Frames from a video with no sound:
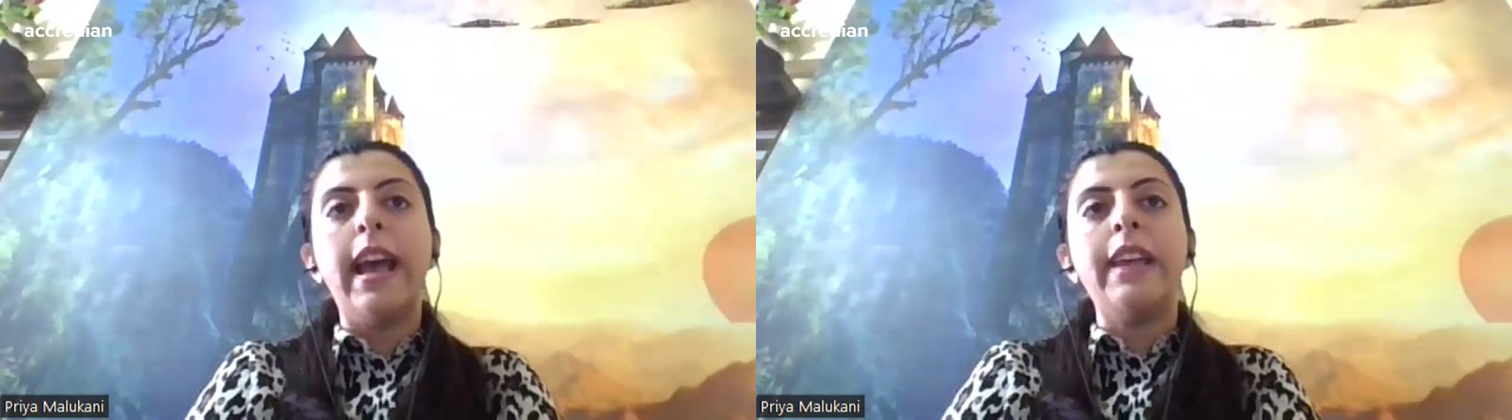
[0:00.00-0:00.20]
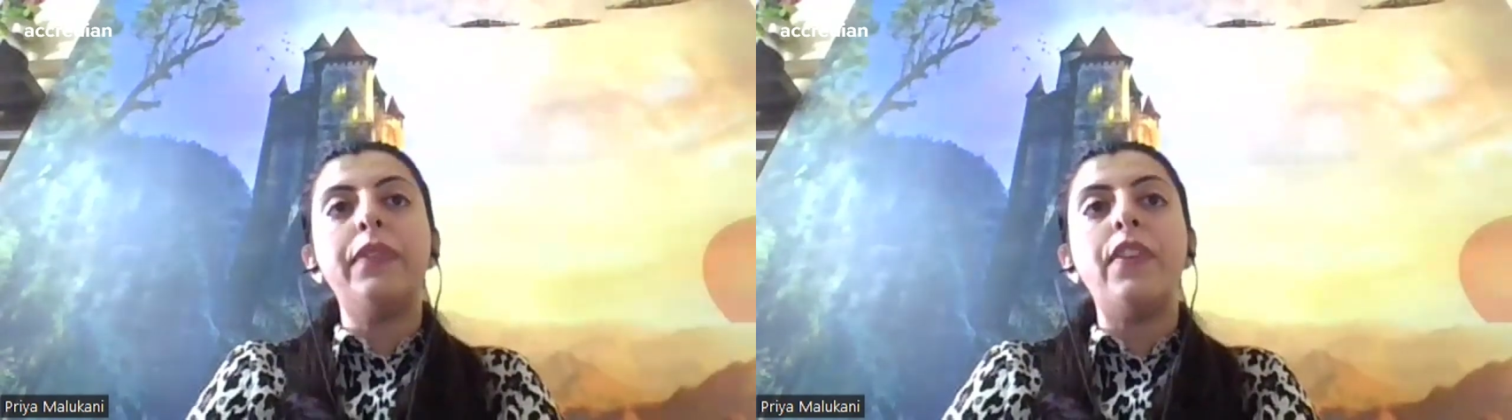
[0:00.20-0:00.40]

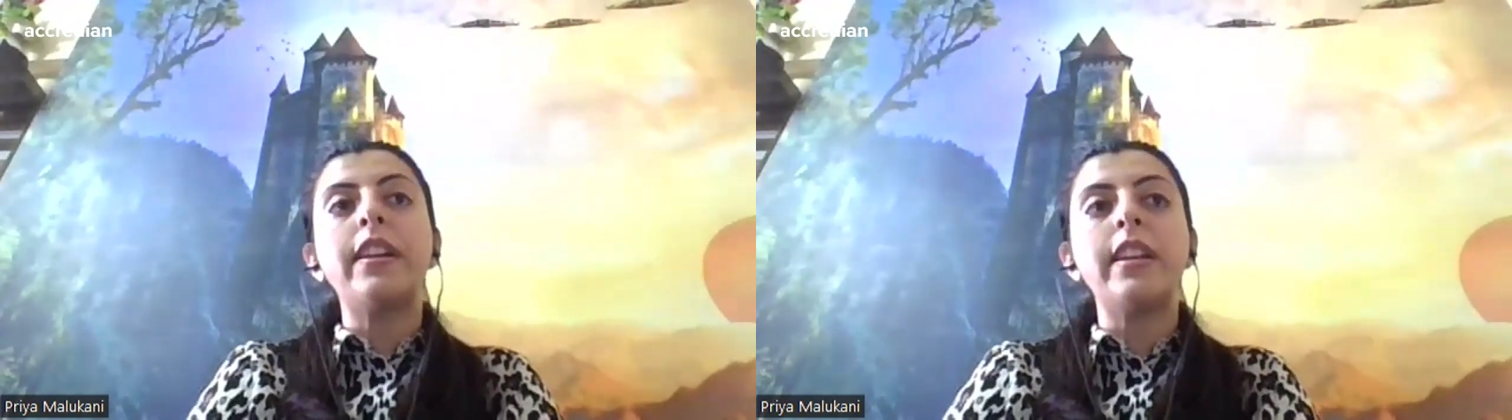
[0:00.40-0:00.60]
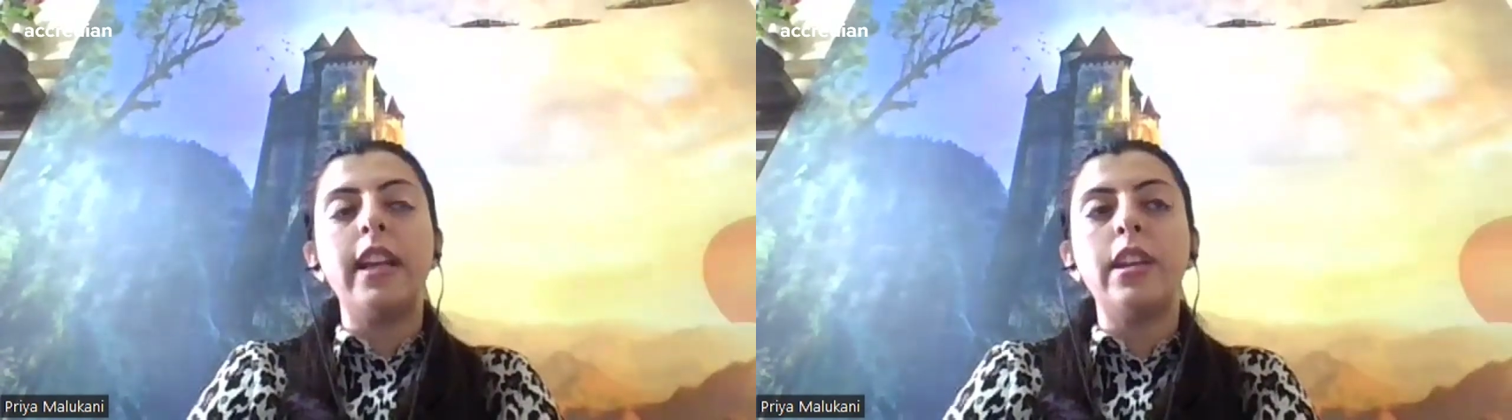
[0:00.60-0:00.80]
and if
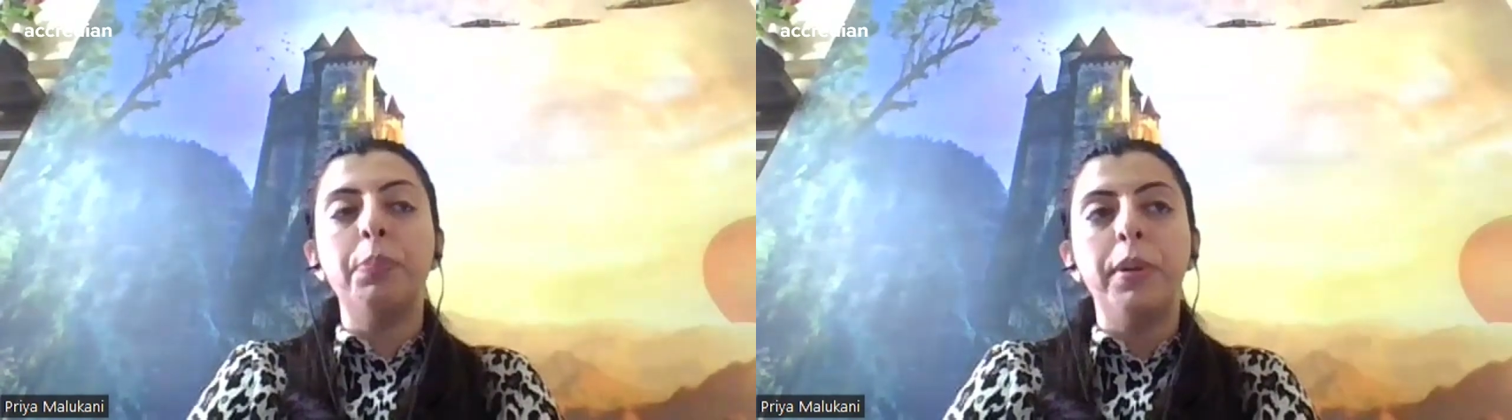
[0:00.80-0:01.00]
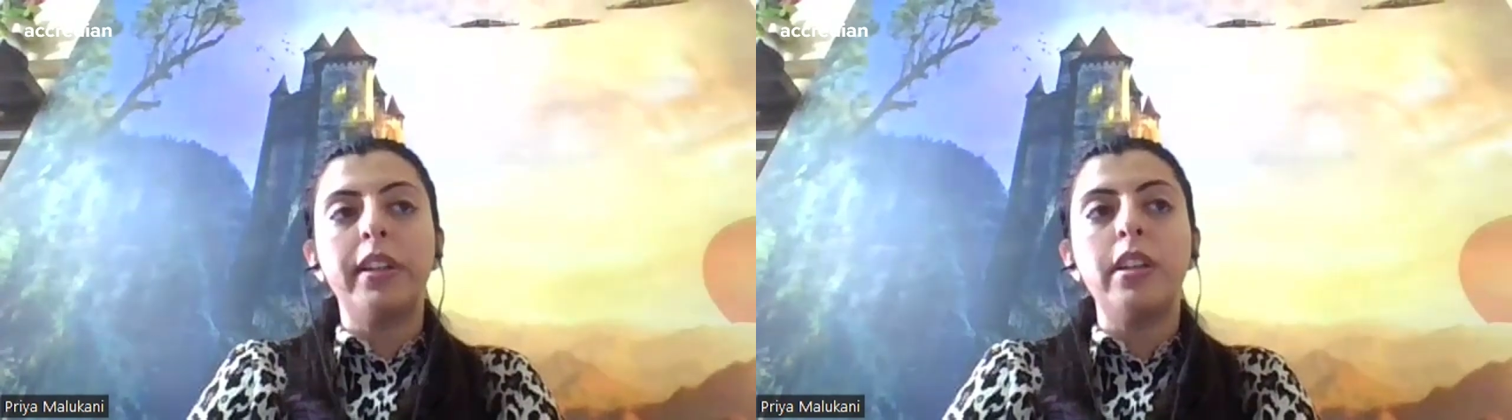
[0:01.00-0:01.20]
I create
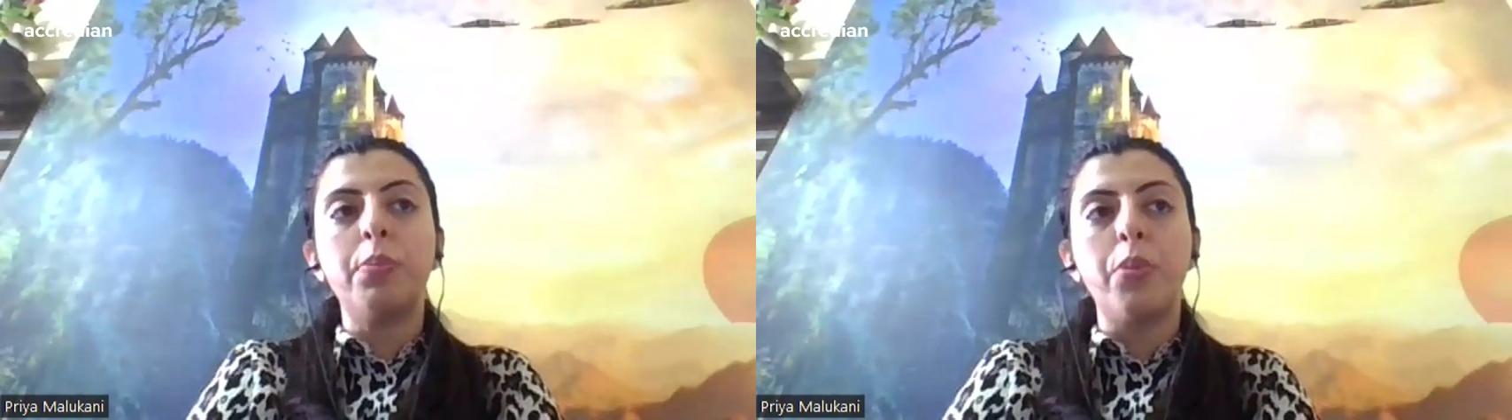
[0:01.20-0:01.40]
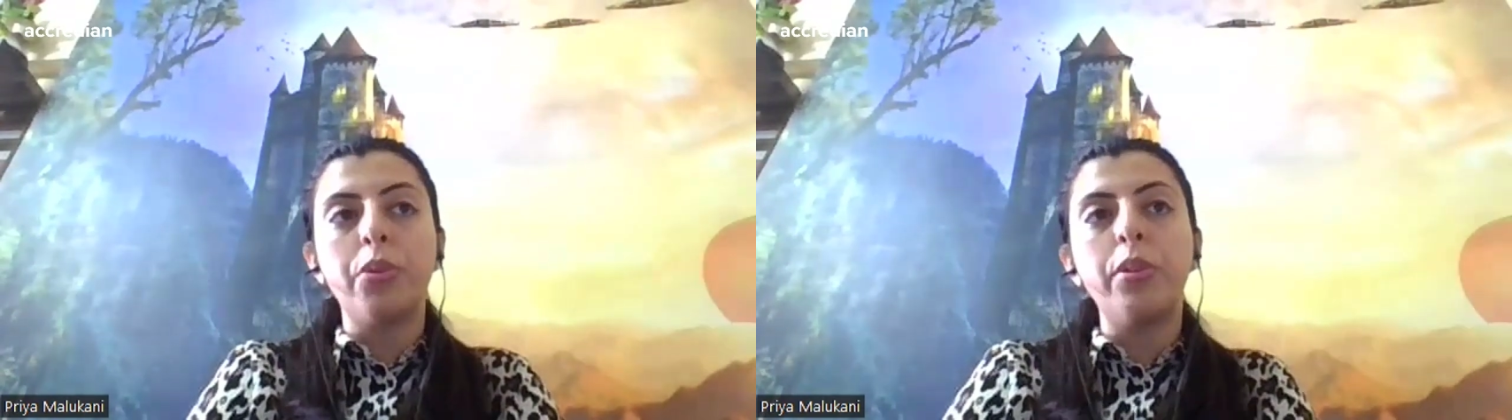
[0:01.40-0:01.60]
a
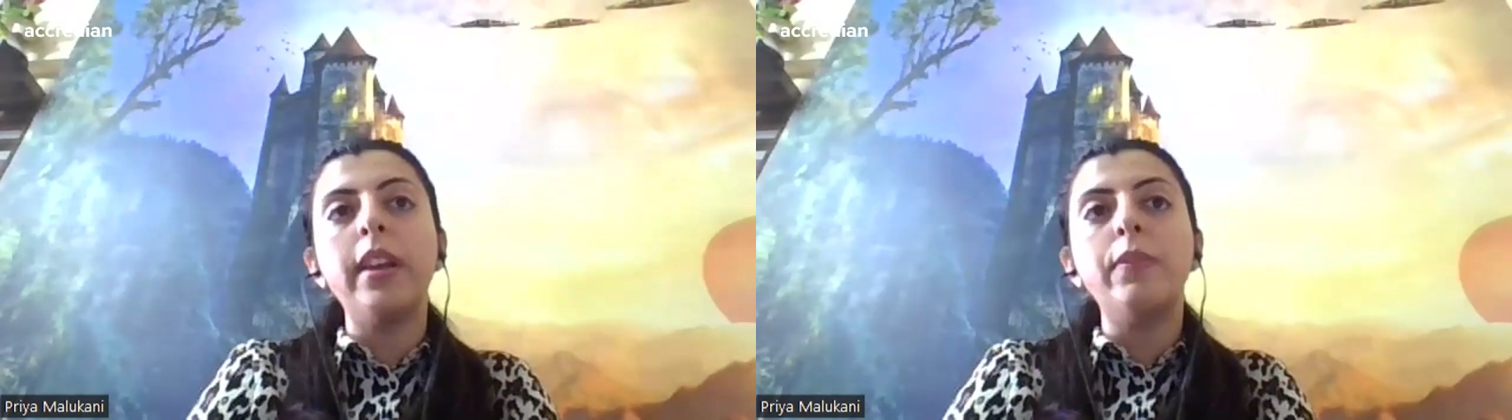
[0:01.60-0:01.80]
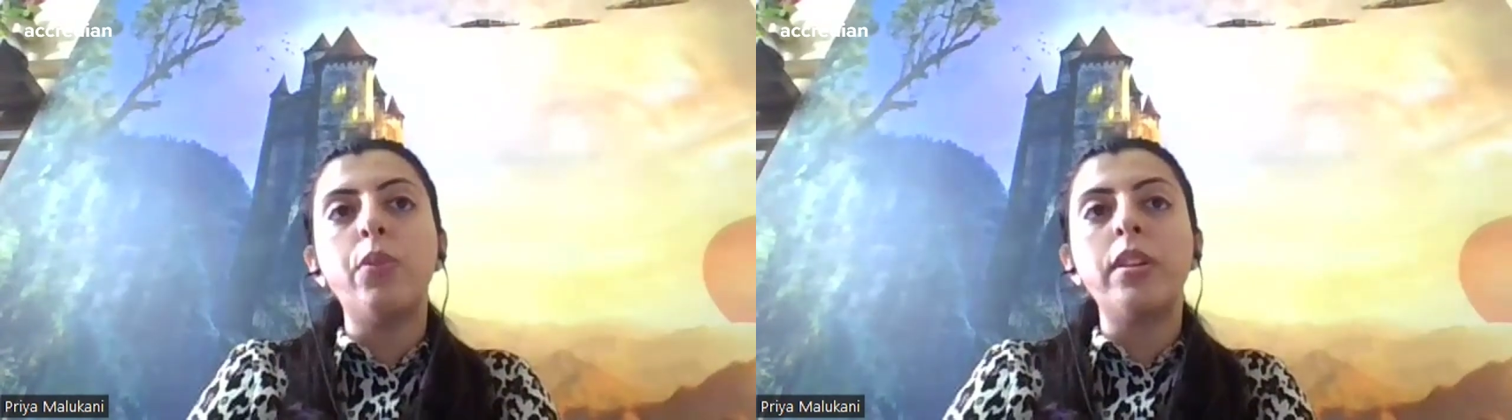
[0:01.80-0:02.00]
particular prototype,